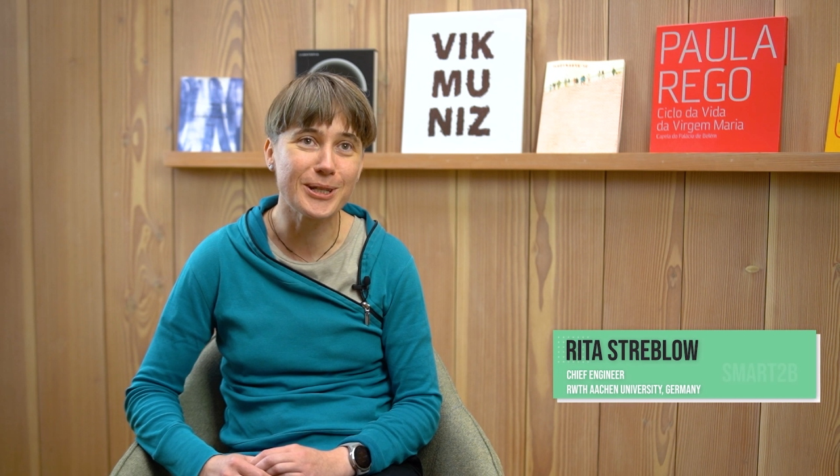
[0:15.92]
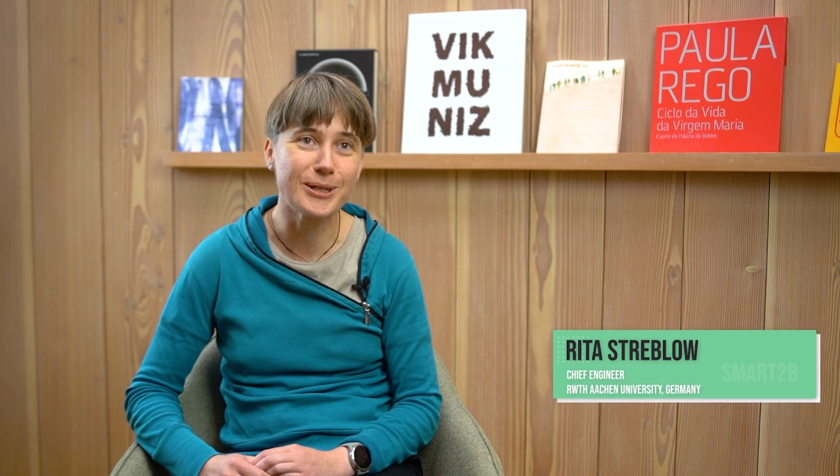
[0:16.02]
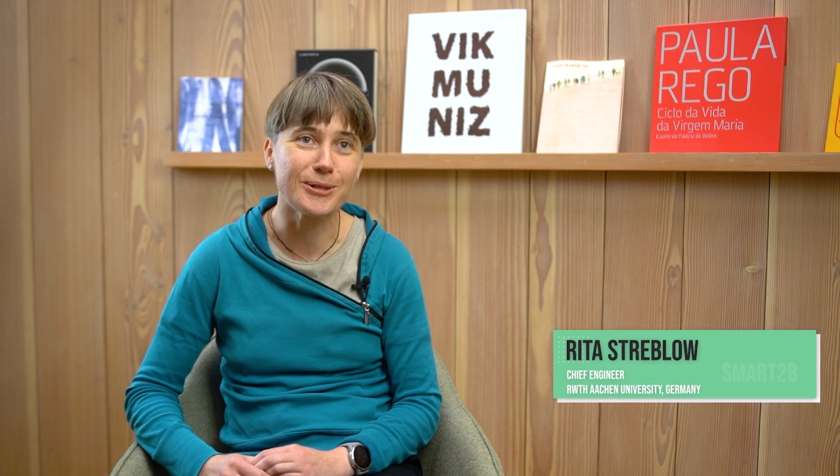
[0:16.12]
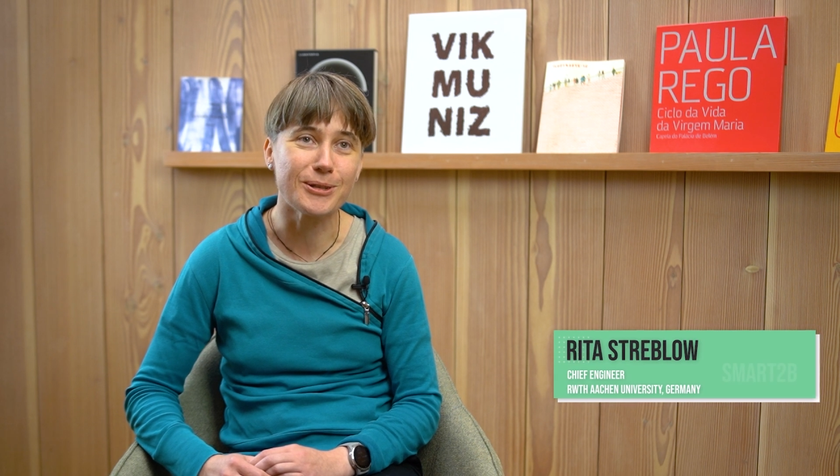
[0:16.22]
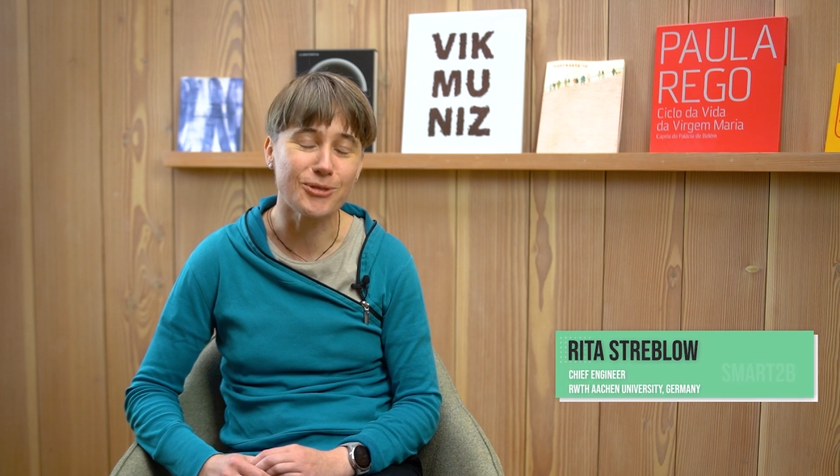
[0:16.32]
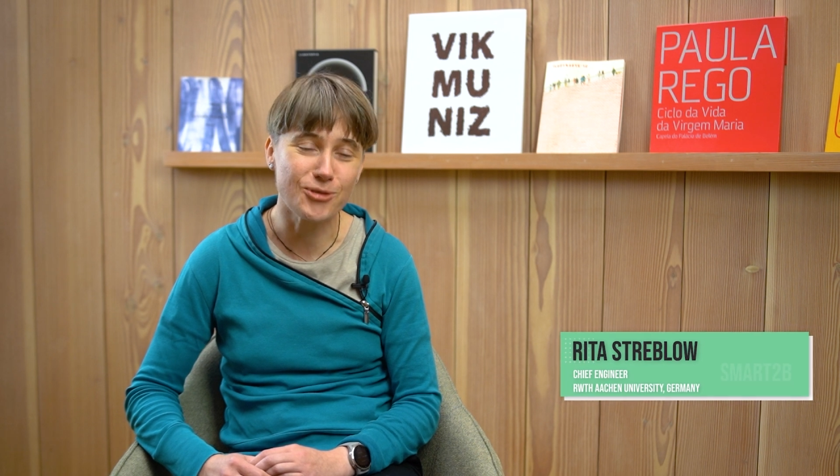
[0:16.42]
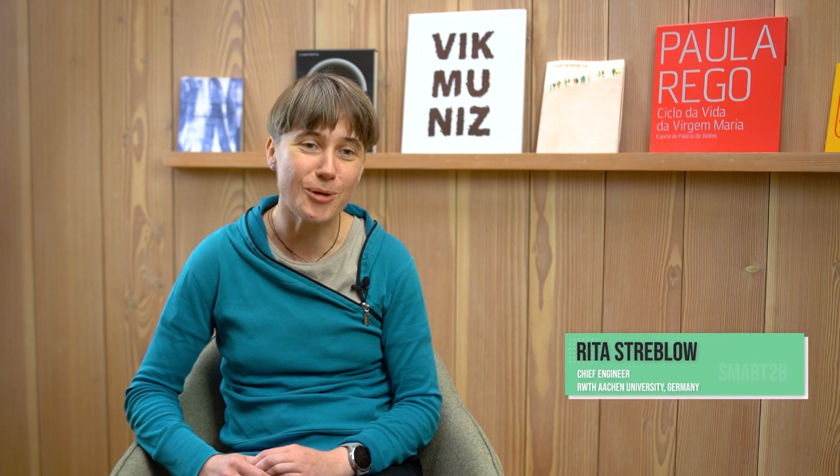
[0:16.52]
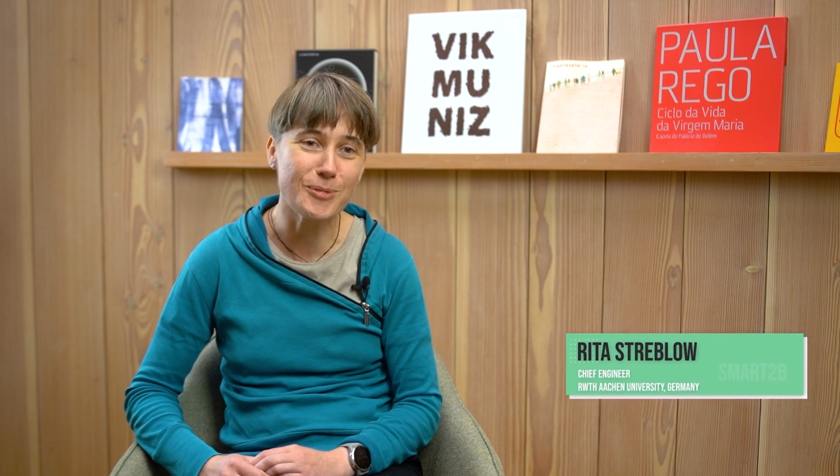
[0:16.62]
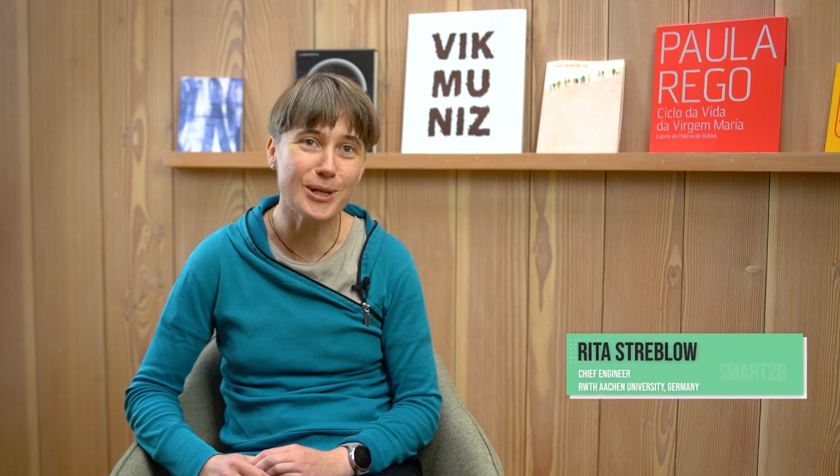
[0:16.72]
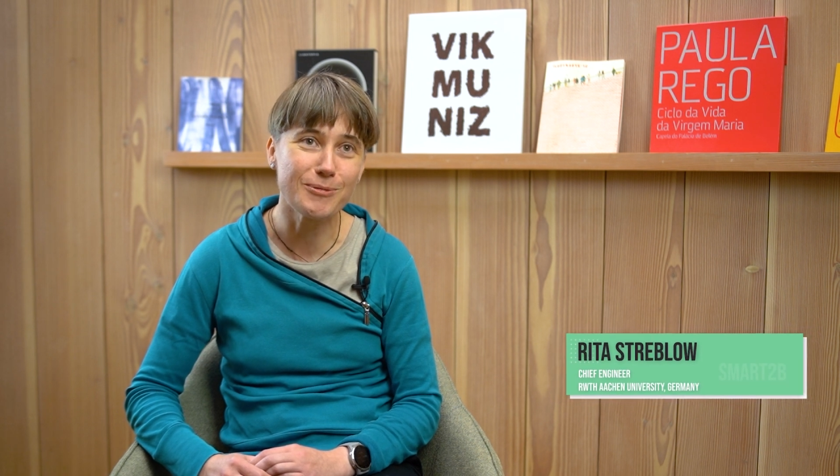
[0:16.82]
in
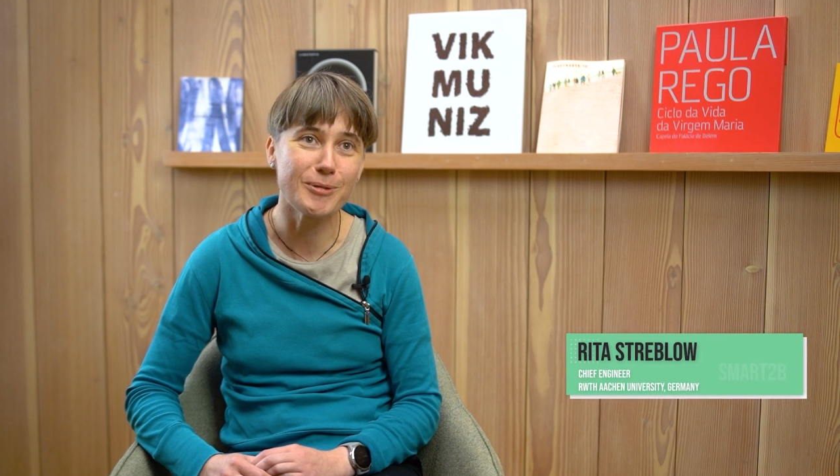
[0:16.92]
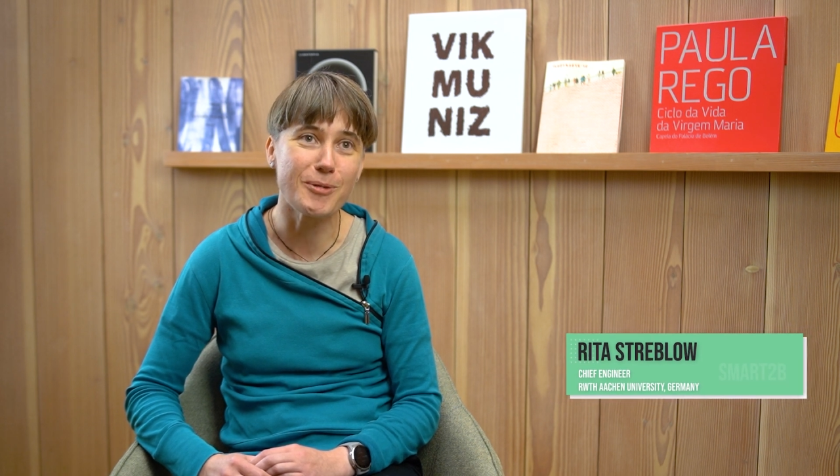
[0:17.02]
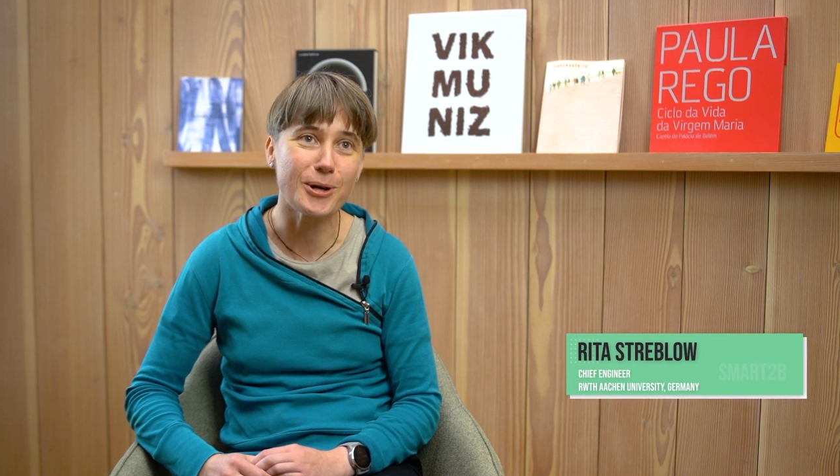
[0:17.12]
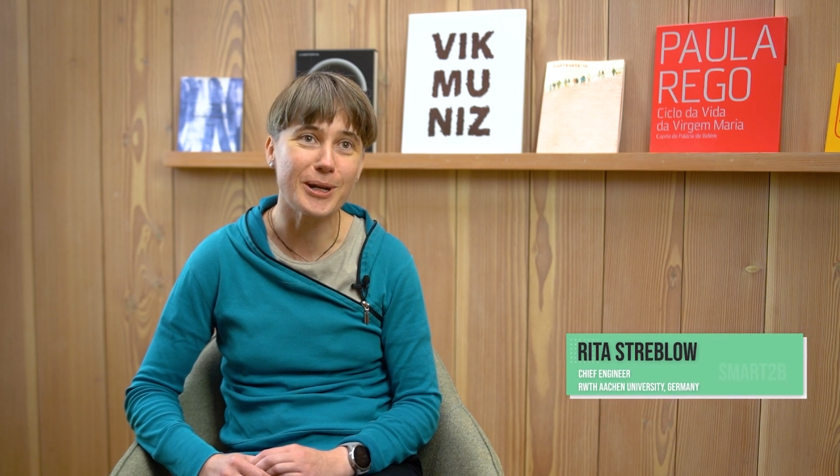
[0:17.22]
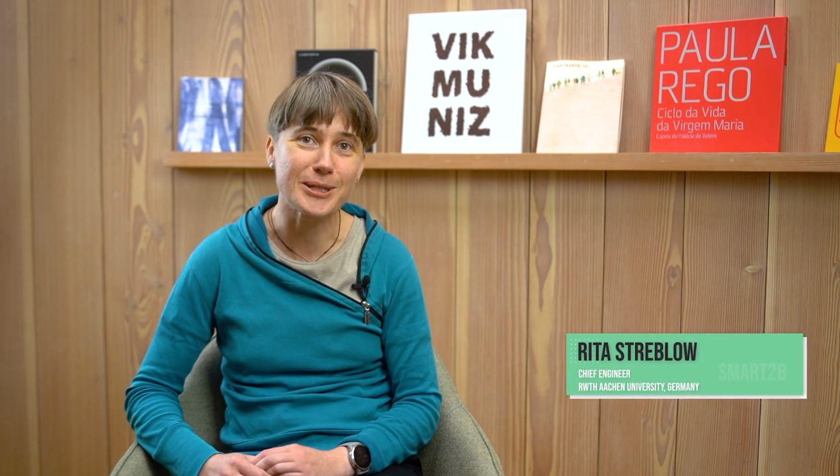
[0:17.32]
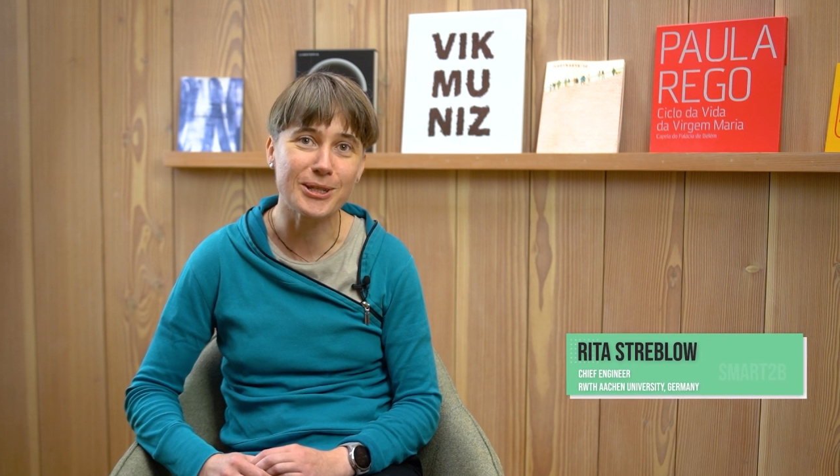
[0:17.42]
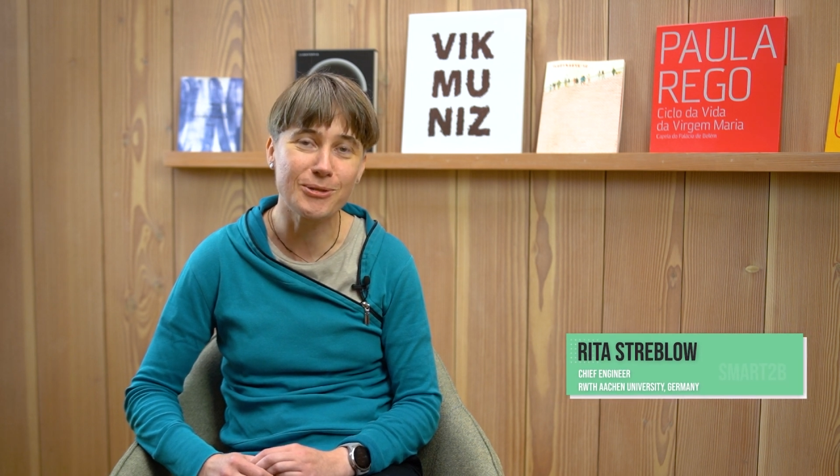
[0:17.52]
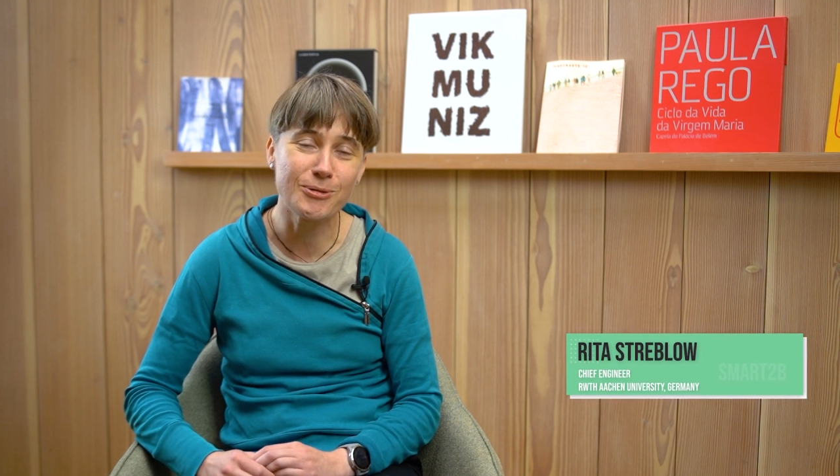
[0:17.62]
Germany. We work as two